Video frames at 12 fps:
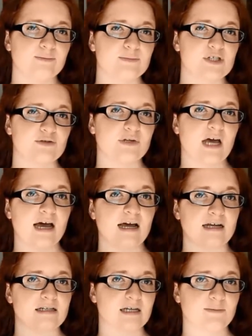So
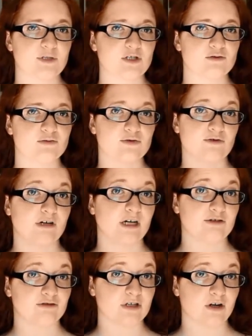that adds up to
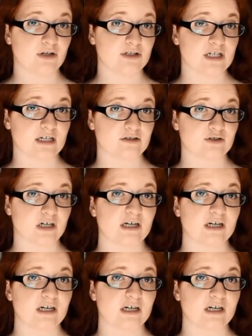$300 extra.